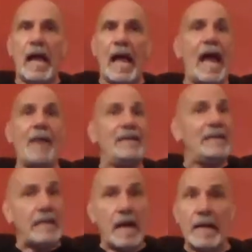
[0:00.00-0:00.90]
I
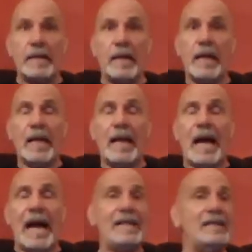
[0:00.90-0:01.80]
mean, none.
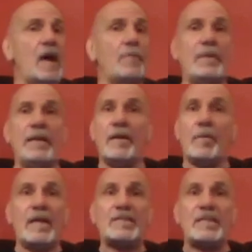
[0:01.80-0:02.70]
I had not been in a
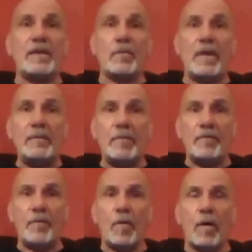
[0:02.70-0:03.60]
wrestling ring
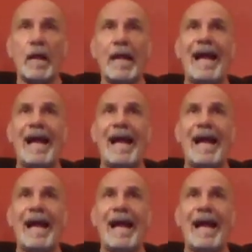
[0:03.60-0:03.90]
before.